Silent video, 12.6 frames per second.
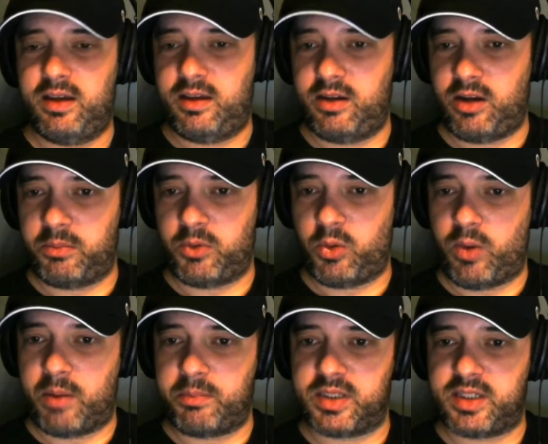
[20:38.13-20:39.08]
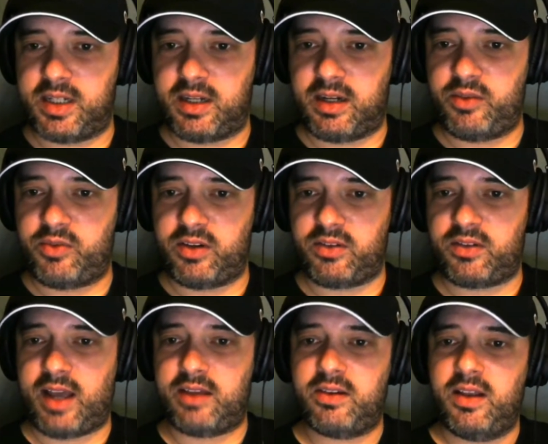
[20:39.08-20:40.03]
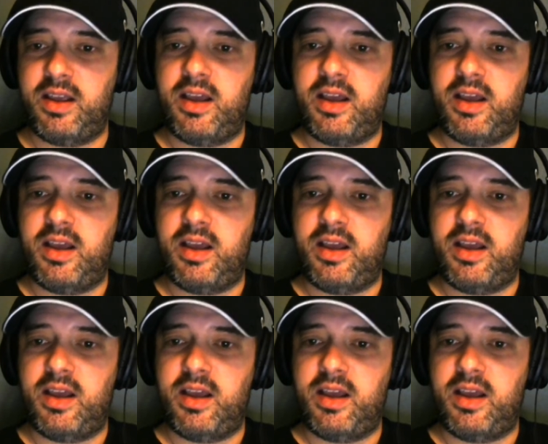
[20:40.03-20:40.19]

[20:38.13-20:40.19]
You know I'm not one particularly for the stats.